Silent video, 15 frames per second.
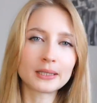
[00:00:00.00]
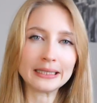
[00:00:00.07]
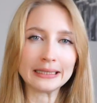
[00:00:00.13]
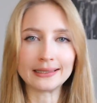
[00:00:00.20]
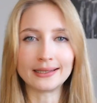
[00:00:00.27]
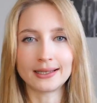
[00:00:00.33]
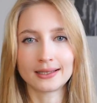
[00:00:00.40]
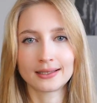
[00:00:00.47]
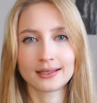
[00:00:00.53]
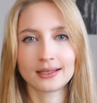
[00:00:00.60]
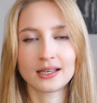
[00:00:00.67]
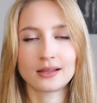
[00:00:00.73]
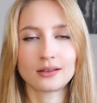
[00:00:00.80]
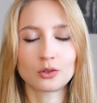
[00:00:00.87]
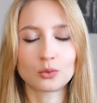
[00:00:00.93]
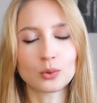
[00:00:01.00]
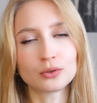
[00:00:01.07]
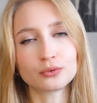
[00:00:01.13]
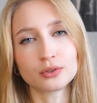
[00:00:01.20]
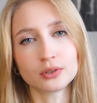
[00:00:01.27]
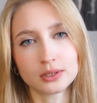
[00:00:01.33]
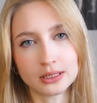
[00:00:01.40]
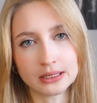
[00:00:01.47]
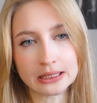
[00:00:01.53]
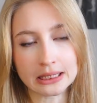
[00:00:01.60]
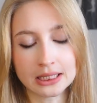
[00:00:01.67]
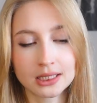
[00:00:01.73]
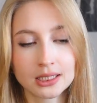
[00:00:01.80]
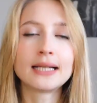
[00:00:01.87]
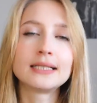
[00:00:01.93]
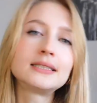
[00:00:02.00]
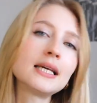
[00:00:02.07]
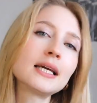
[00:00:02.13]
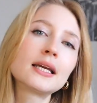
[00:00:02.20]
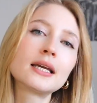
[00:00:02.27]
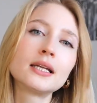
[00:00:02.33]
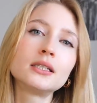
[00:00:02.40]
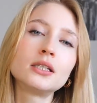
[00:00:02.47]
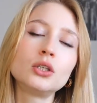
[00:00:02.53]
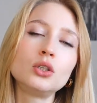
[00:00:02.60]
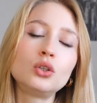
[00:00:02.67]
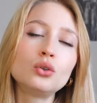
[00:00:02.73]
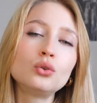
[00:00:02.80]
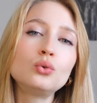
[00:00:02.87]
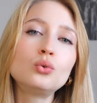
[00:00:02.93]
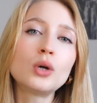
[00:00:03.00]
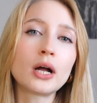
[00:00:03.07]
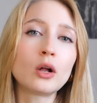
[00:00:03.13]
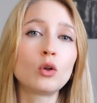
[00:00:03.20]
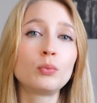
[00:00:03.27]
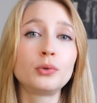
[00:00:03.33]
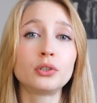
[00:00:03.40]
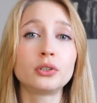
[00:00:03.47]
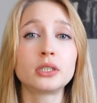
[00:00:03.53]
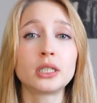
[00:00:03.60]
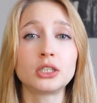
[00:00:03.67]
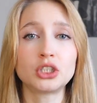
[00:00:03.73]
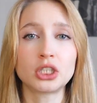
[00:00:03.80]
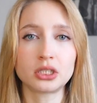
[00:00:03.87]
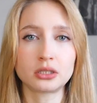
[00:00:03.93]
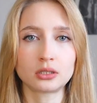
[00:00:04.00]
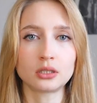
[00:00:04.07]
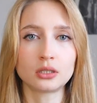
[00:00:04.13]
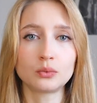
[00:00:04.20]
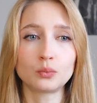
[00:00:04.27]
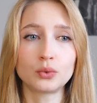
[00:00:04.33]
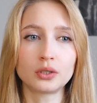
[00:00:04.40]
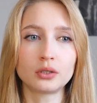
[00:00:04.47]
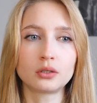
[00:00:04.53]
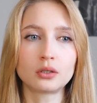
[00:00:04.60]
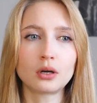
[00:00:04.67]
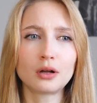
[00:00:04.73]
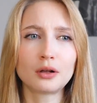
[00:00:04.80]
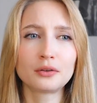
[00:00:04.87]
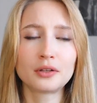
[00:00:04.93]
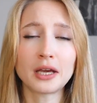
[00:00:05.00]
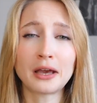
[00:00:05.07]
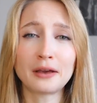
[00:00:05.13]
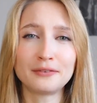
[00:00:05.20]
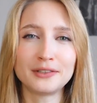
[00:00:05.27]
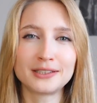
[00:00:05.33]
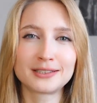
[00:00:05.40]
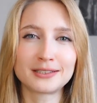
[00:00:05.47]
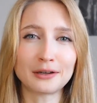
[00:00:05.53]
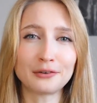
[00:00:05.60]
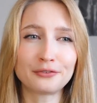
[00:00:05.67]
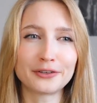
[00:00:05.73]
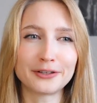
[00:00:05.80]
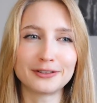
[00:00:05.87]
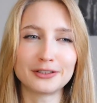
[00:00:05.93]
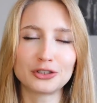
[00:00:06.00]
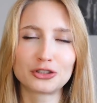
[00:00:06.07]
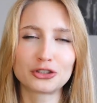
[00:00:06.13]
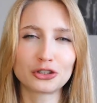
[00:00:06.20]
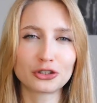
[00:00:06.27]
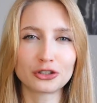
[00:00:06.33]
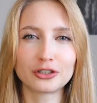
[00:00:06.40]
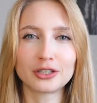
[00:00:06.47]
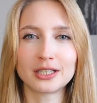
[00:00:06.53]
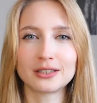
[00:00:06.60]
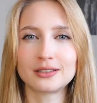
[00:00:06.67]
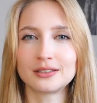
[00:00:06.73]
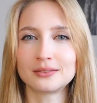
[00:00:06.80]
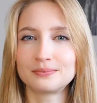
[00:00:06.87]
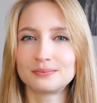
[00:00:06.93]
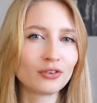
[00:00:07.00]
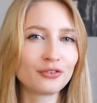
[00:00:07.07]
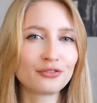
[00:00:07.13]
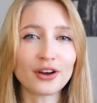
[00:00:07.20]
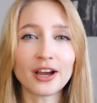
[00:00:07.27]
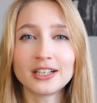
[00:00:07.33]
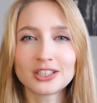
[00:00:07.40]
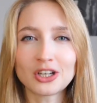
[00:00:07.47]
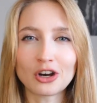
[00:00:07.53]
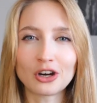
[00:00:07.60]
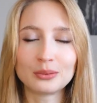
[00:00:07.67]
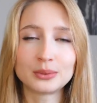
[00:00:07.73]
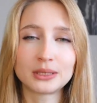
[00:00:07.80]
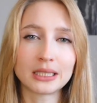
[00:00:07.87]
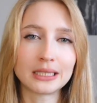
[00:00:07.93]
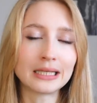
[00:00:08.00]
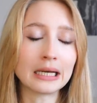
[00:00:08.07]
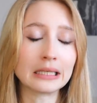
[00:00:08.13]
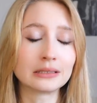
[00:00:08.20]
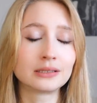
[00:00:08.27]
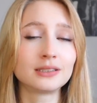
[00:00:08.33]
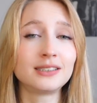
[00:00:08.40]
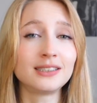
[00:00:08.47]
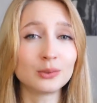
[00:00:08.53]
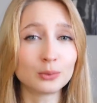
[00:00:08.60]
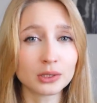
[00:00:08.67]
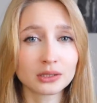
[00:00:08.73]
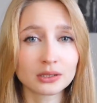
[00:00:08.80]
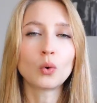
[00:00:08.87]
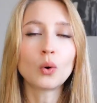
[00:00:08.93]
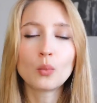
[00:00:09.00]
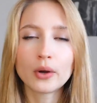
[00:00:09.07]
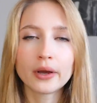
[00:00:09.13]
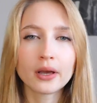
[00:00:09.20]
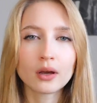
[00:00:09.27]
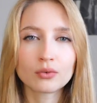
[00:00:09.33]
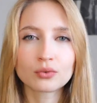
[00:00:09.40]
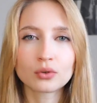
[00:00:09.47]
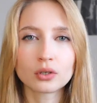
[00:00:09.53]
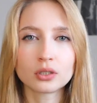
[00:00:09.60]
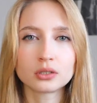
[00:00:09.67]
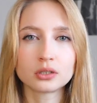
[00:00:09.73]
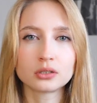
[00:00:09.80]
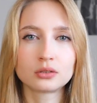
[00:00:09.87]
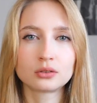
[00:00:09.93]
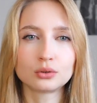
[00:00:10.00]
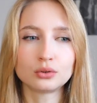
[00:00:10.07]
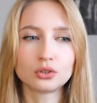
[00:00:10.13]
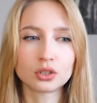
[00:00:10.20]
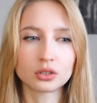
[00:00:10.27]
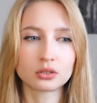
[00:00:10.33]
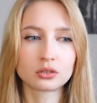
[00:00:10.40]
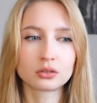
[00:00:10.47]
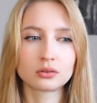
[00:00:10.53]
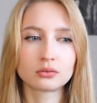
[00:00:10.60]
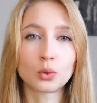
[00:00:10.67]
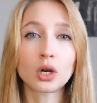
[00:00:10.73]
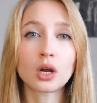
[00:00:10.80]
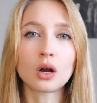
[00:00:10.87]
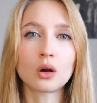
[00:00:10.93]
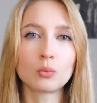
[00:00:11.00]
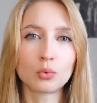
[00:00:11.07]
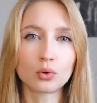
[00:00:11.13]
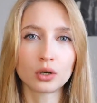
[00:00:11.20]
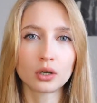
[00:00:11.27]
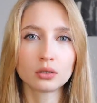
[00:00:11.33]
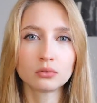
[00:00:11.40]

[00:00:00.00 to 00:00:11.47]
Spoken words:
eating in this wonderful season. And second, you help your digestion with all the heavy stuff and the sugar and the refined carbs that it has to deal with. One way, of course, is to just work out more,